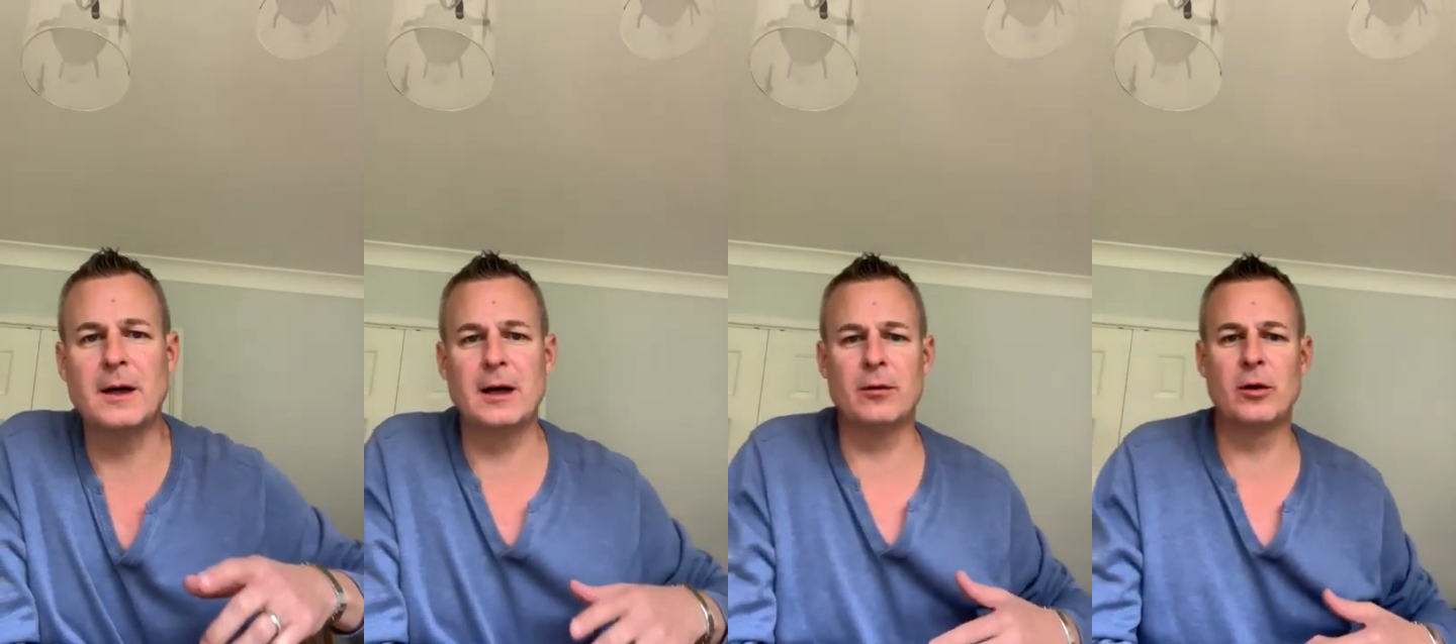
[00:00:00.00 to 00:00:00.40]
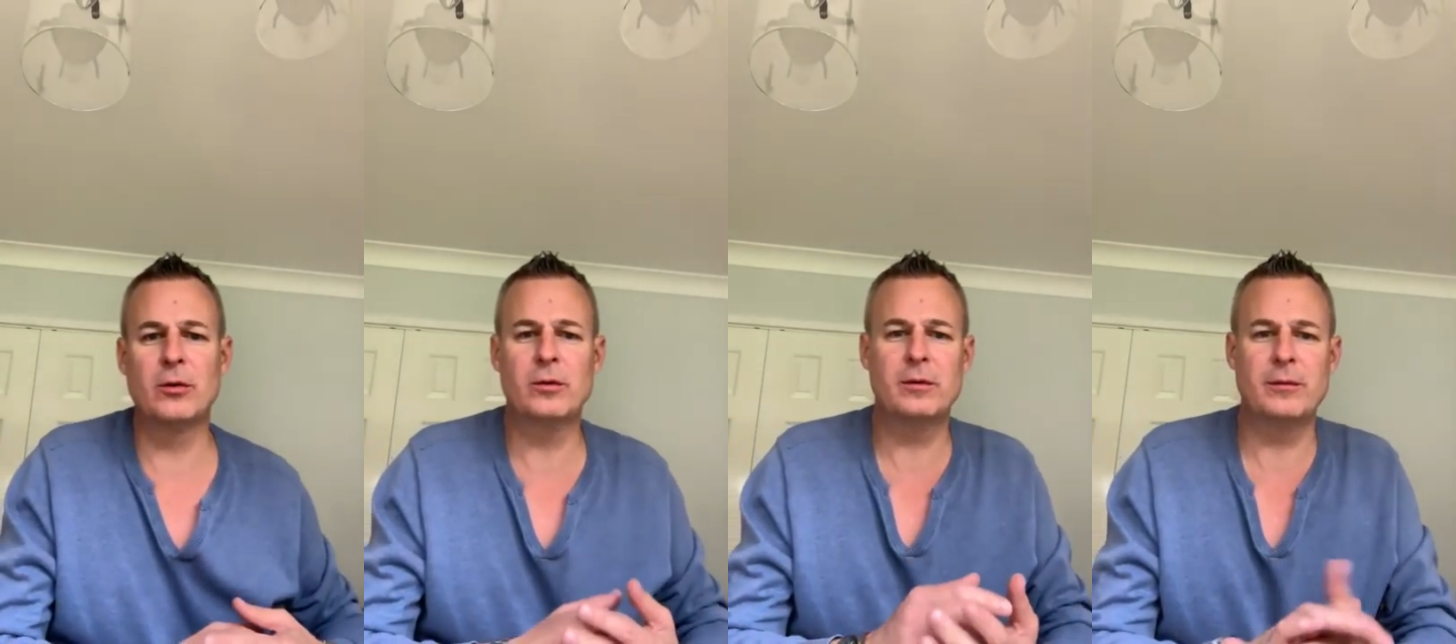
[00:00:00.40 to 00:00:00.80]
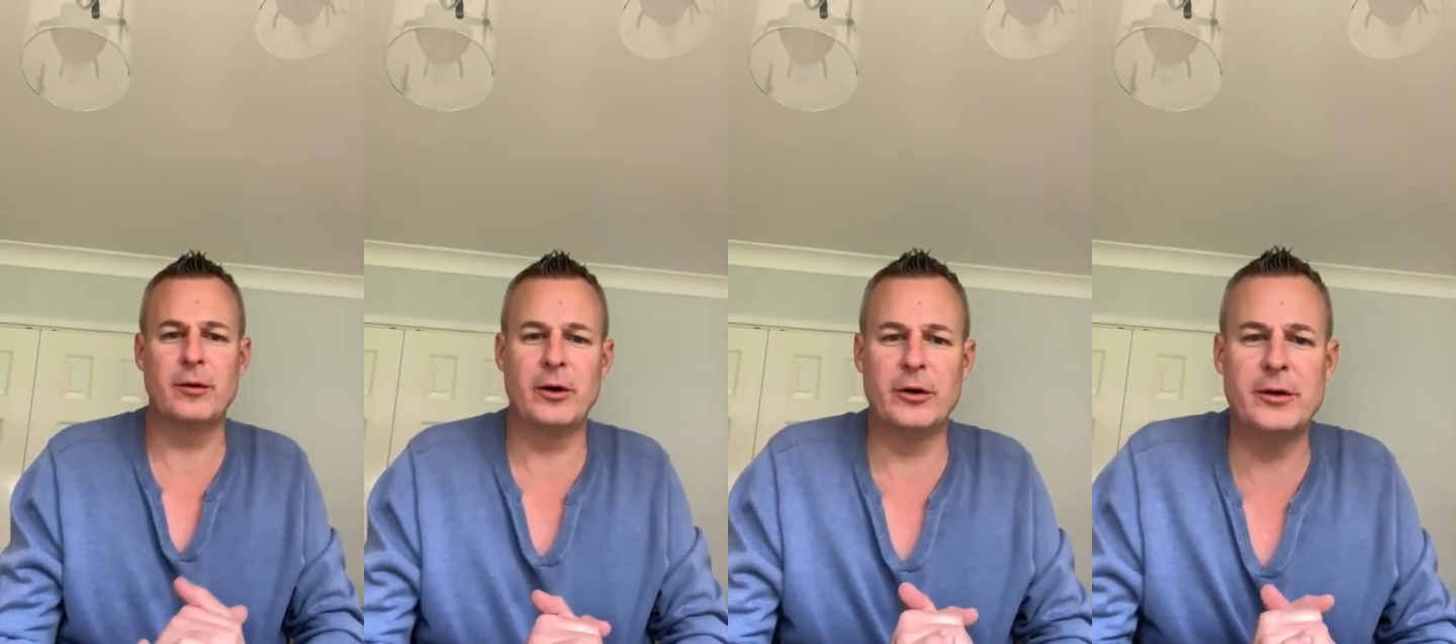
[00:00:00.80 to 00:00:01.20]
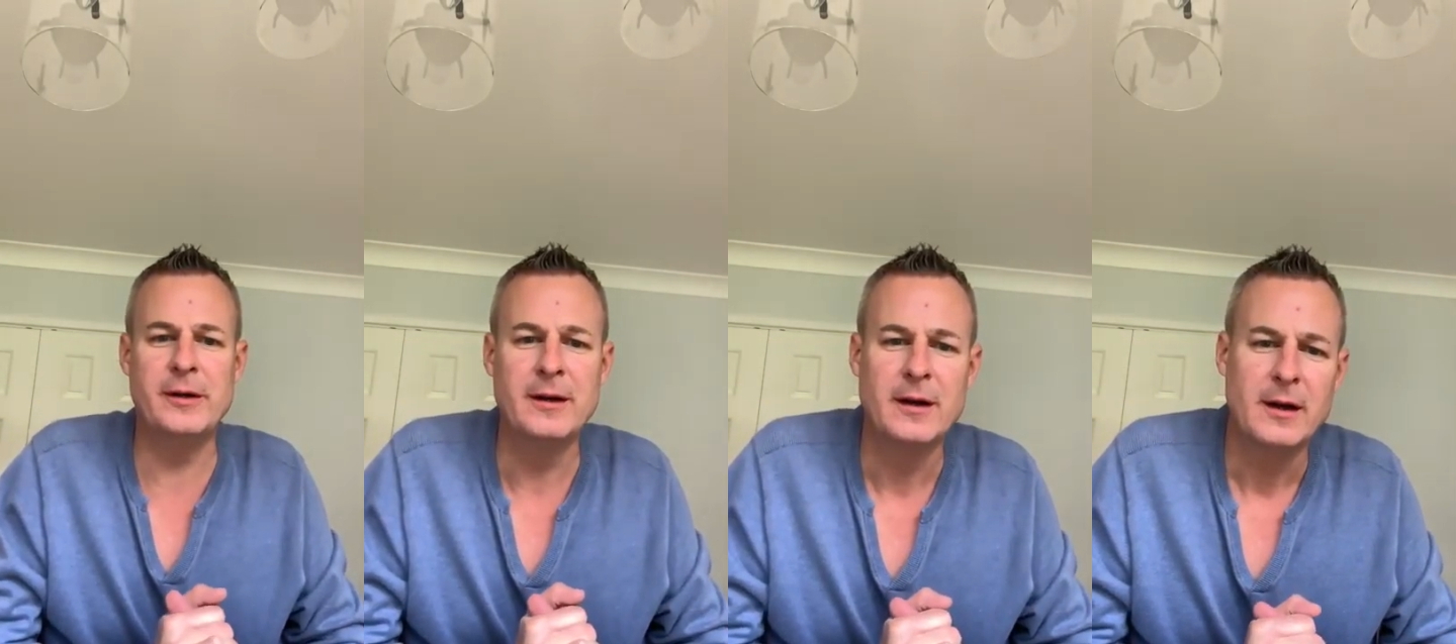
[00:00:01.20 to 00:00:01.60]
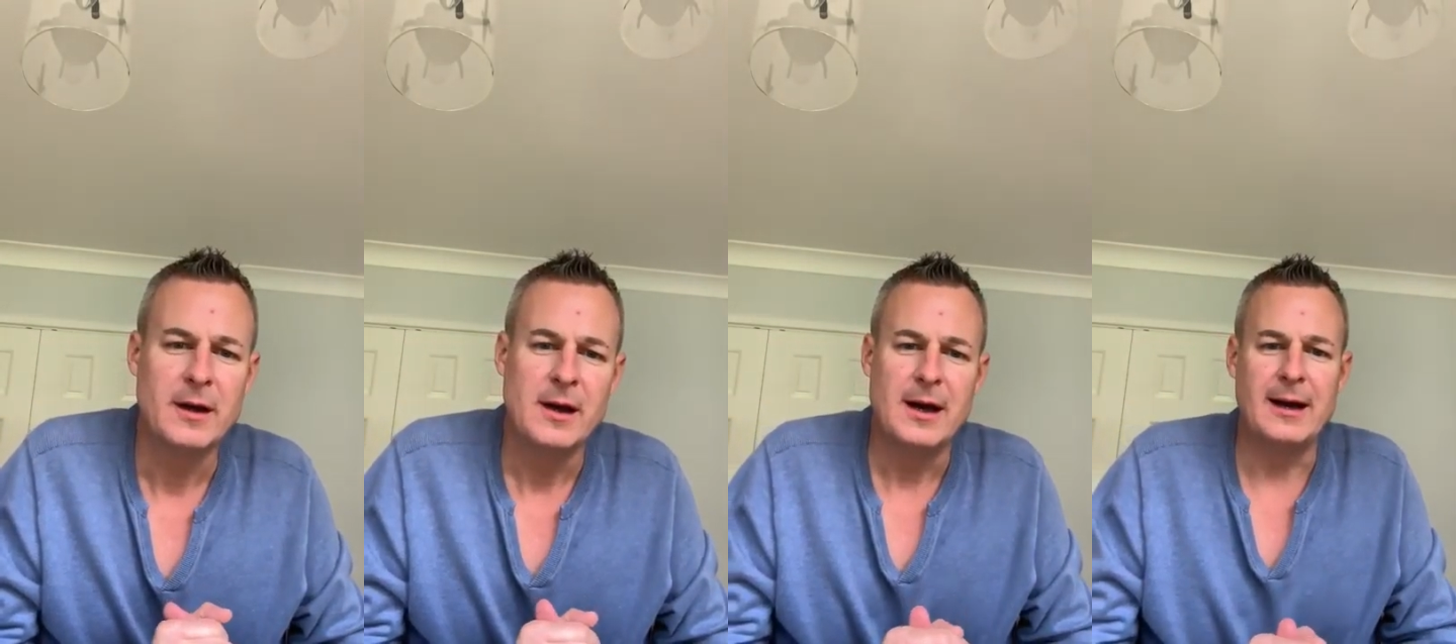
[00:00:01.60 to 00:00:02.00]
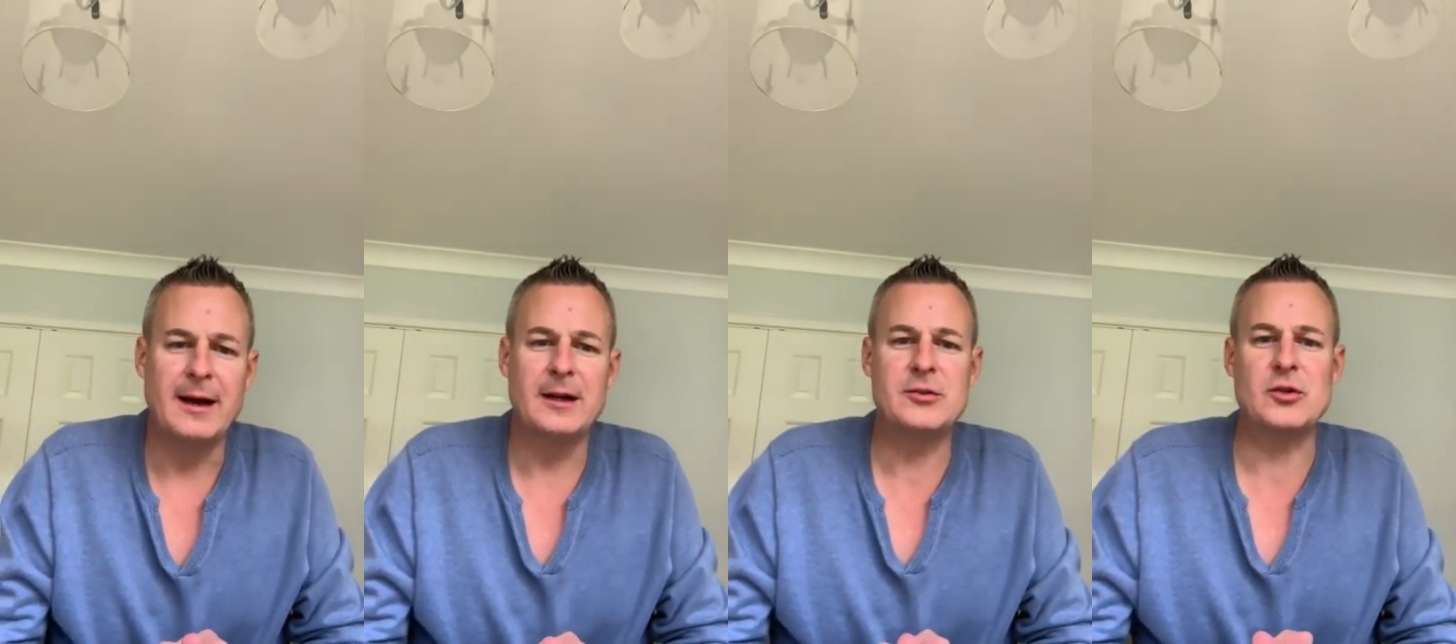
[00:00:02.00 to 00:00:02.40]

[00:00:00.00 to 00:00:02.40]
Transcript: Hello all, we're on. Uh,